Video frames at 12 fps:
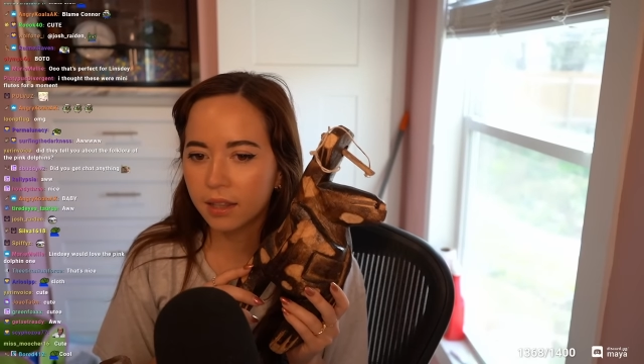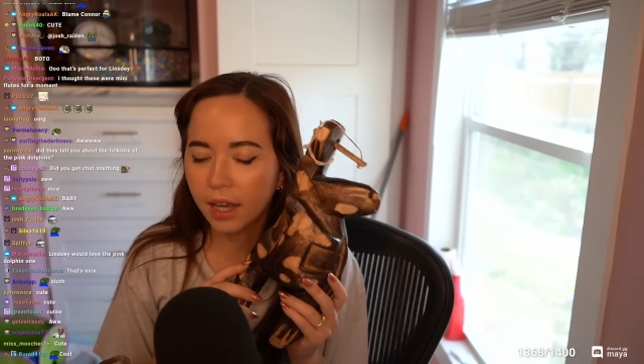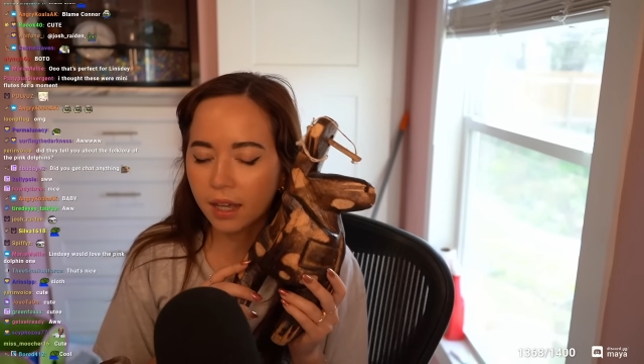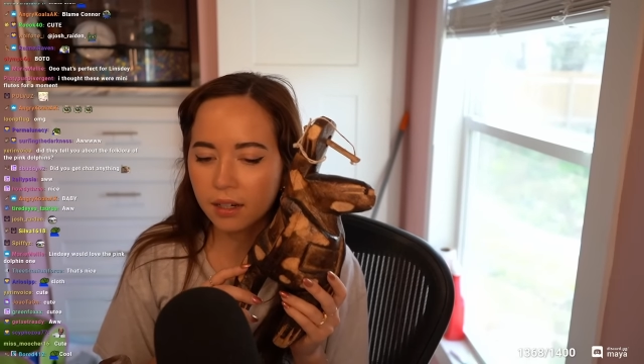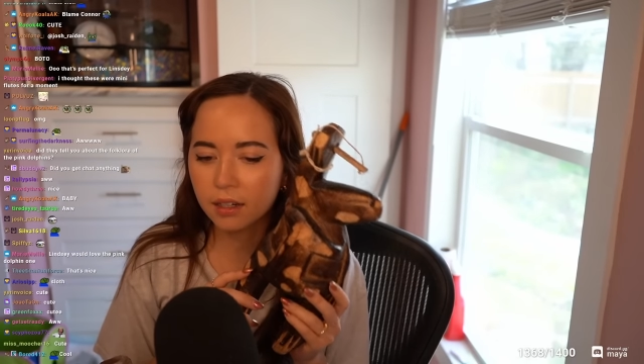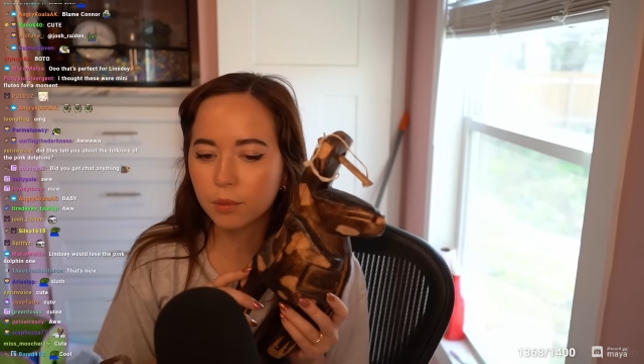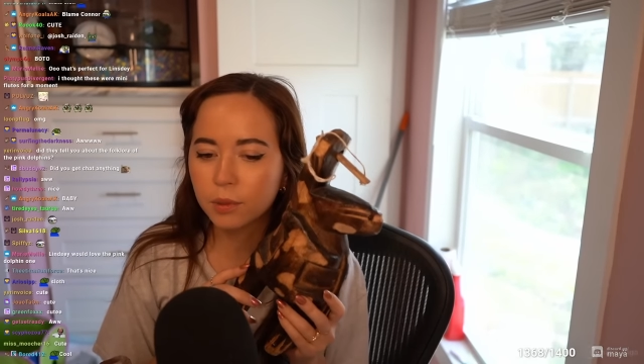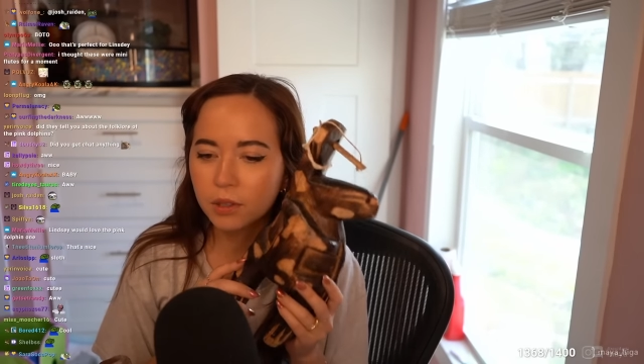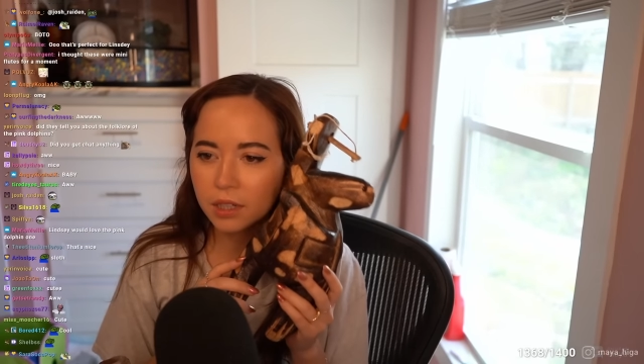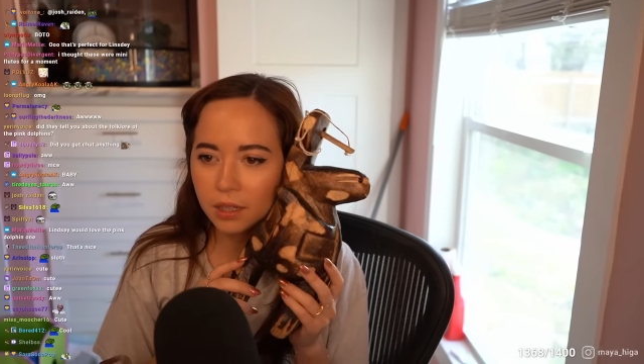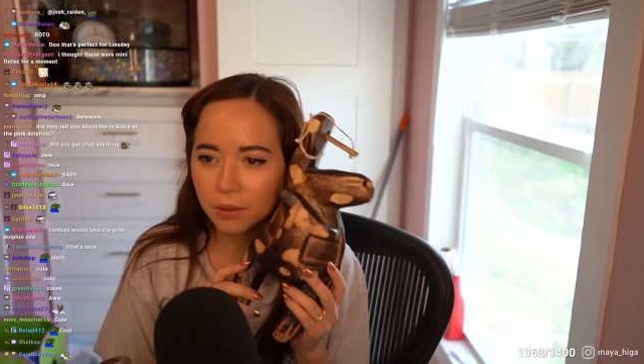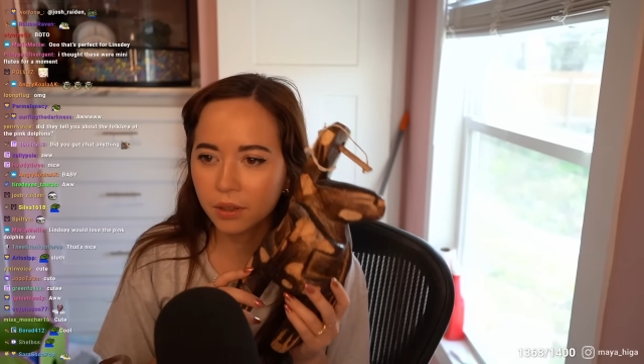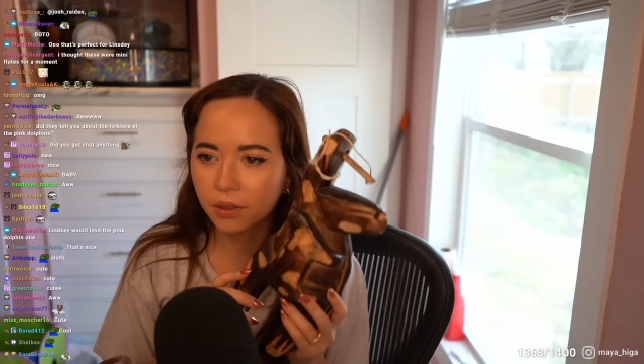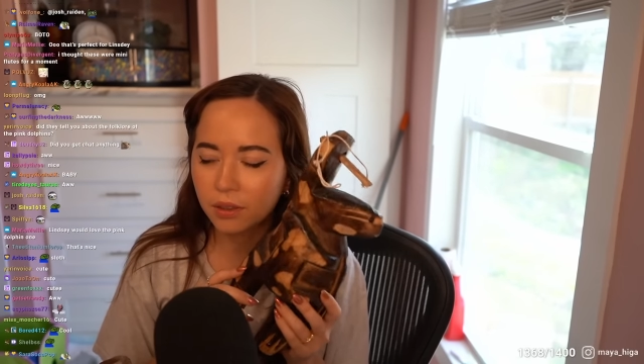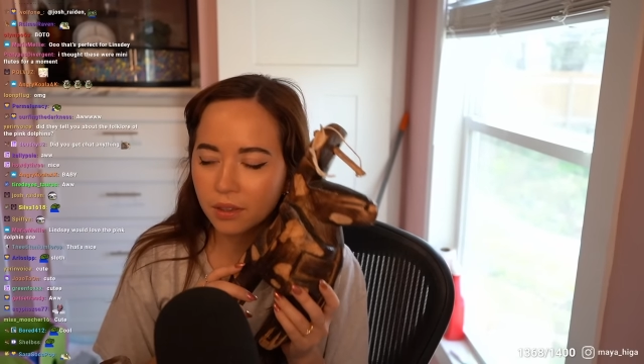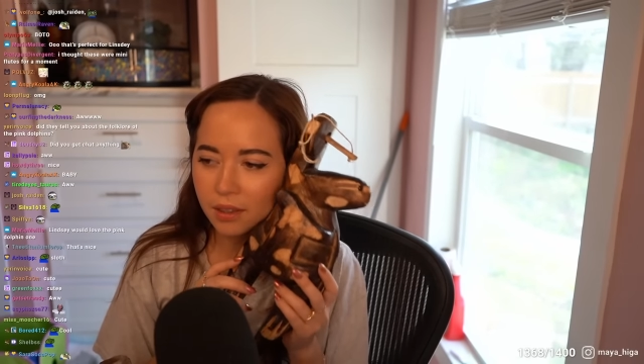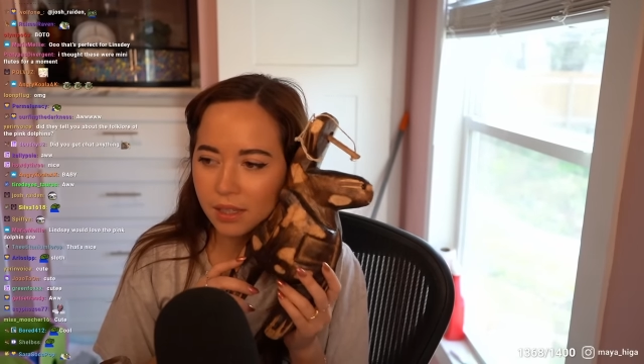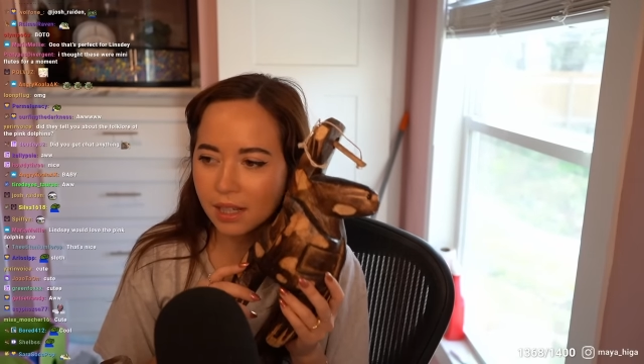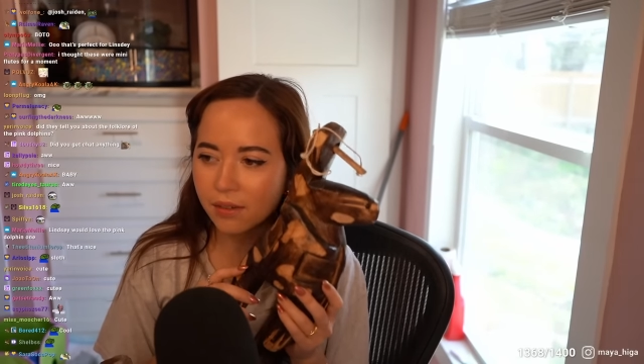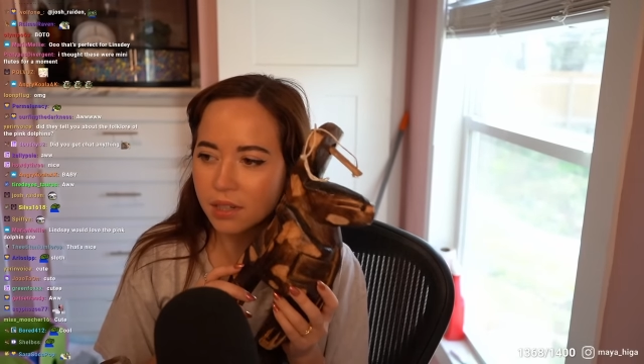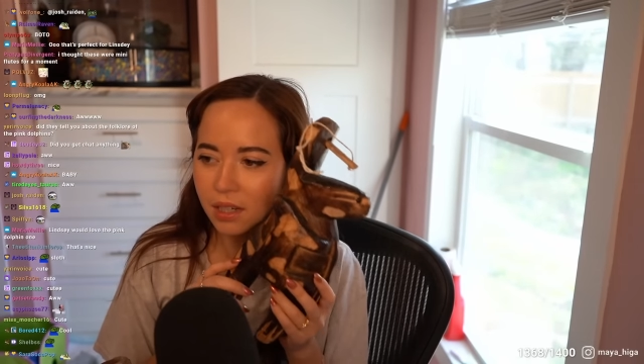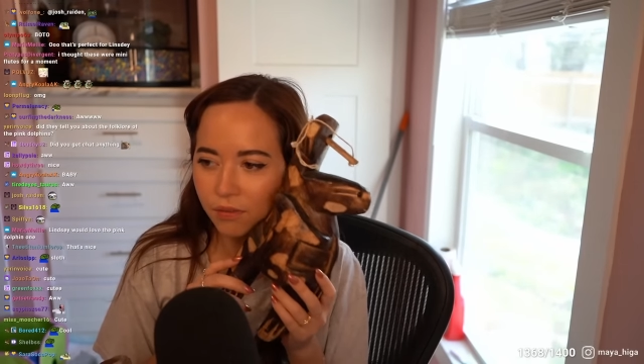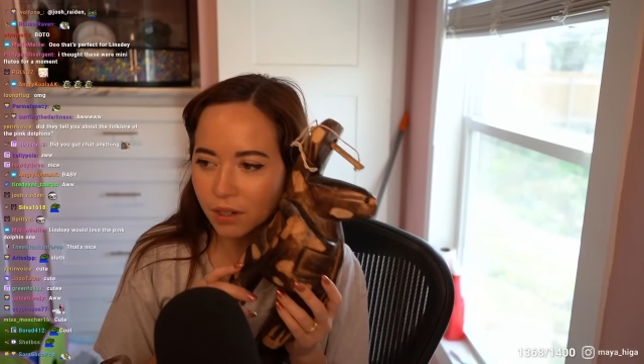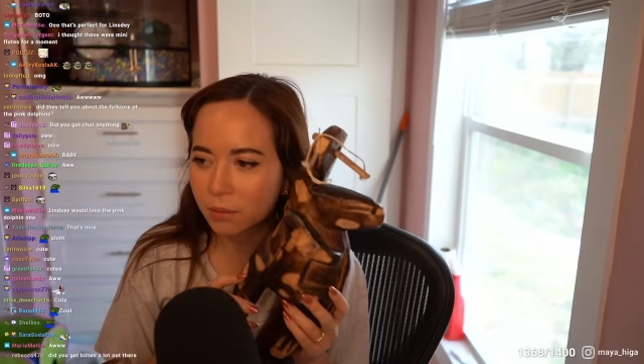that community with the
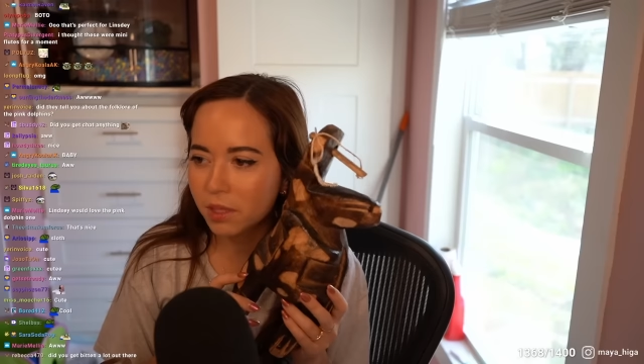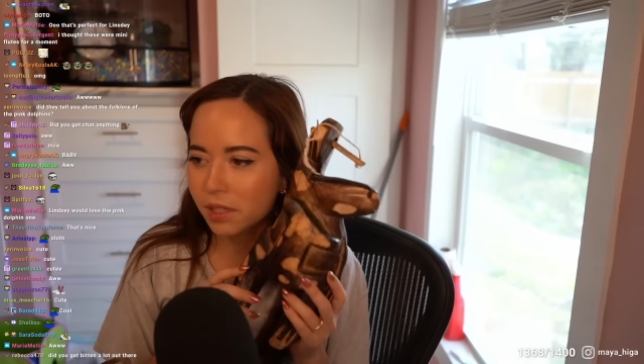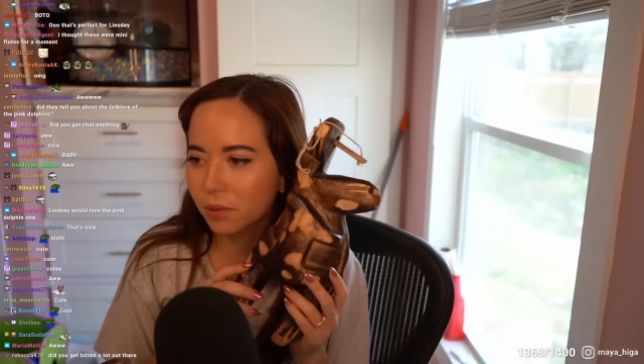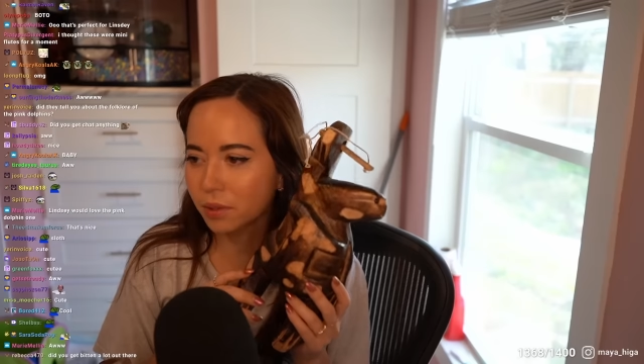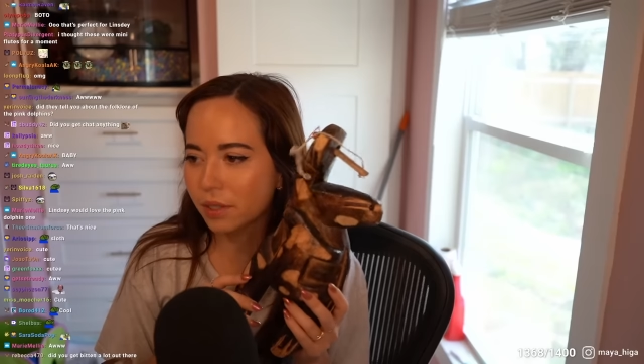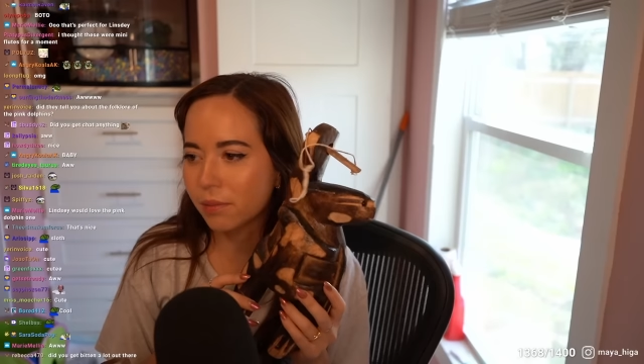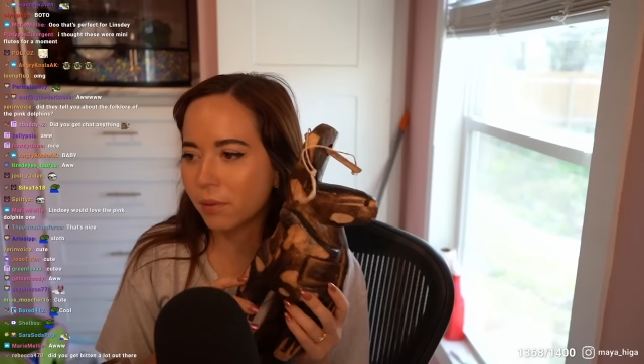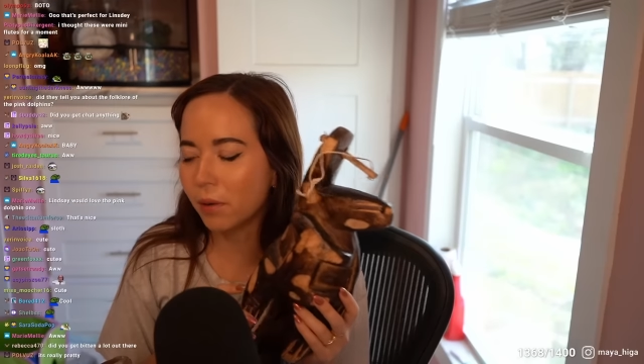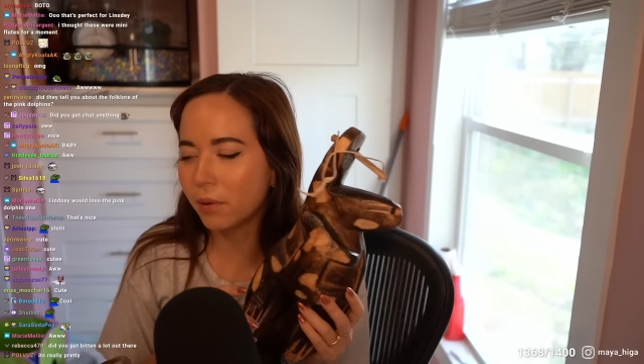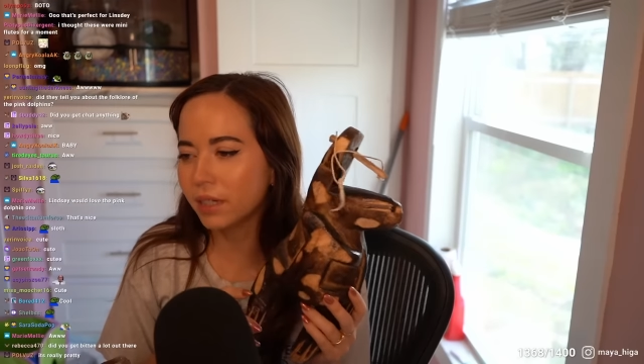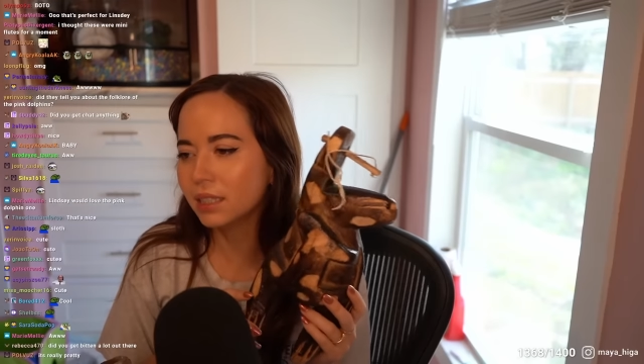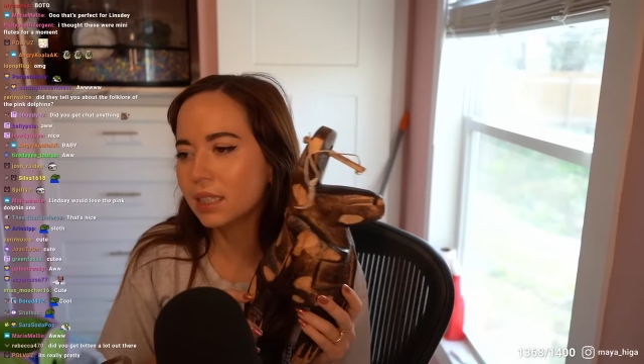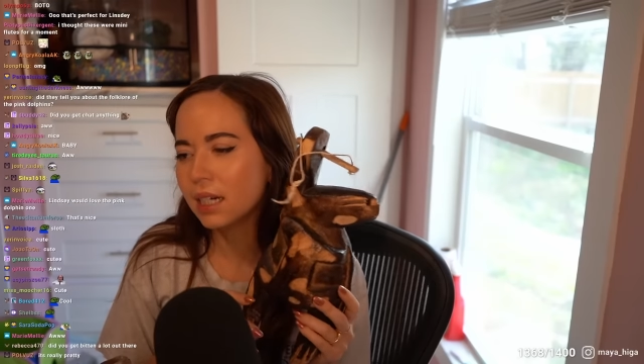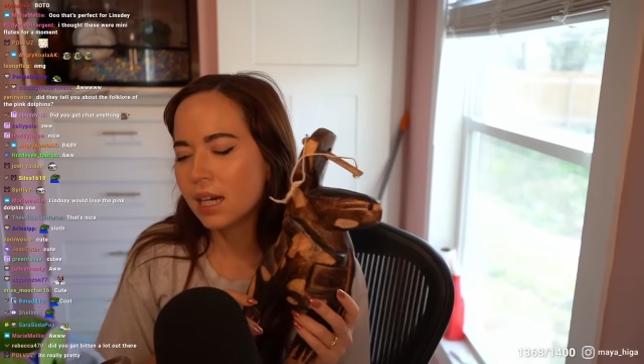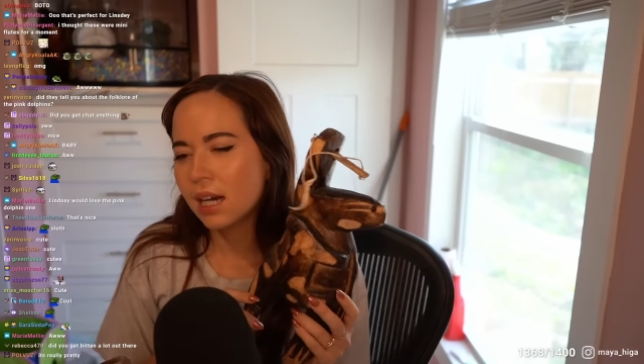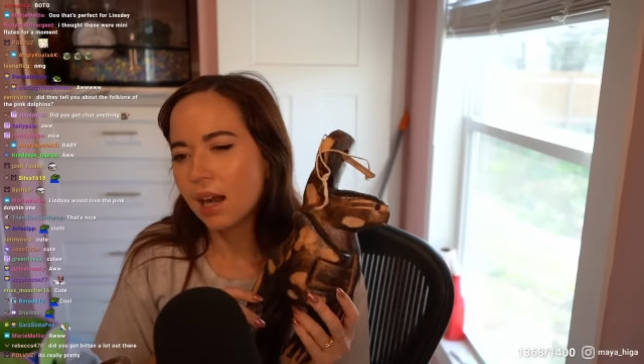17 families, the really small one.